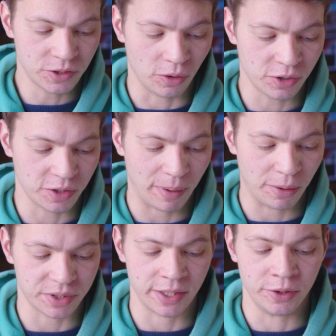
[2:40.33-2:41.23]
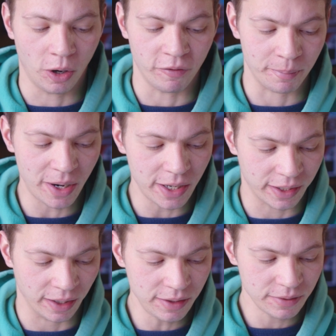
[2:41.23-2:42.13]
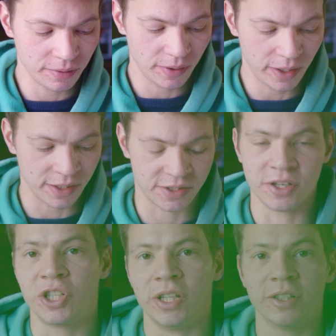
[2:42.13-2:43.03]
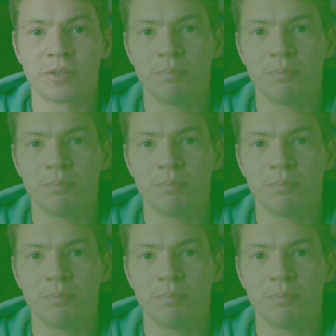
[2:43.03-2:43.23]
talks about in Northern America, it's the genus